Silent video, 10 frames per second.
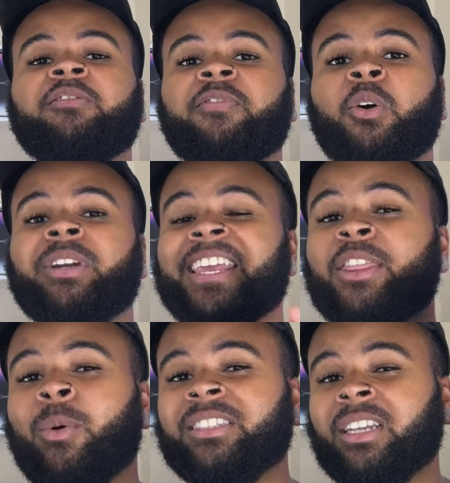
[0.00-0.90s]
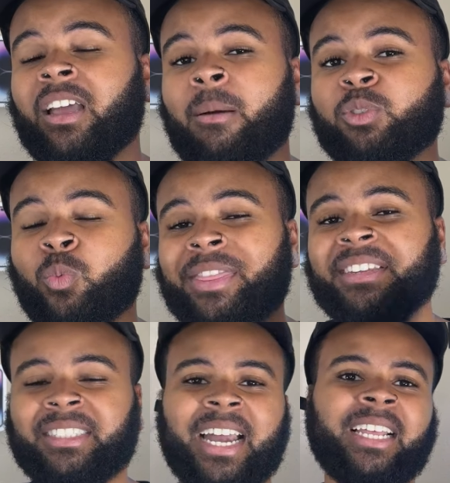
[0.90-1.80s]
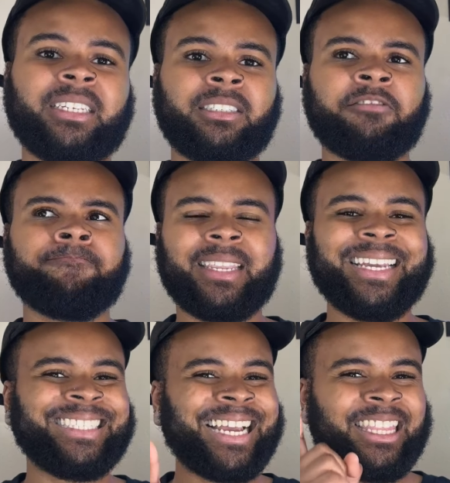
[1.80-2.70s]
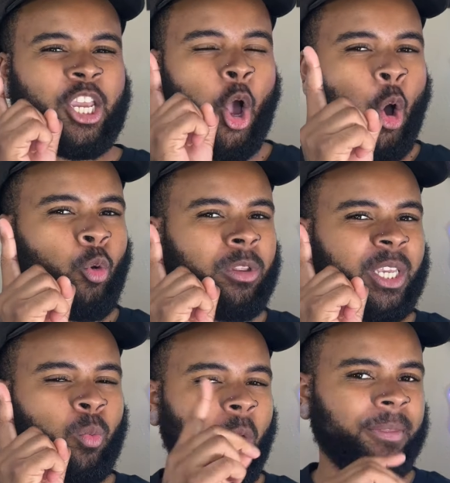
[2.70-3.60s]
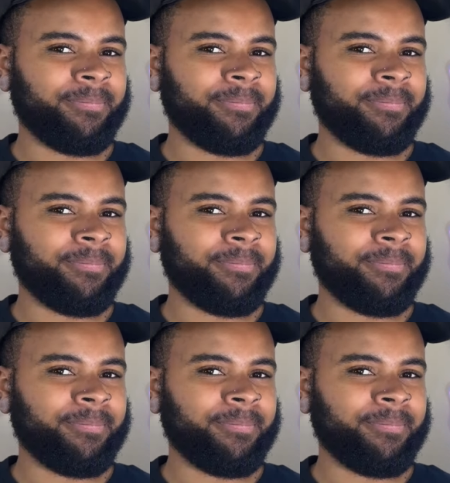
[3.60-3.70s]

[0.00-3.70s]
phone in the West that comes with a stylus, it's not the only one.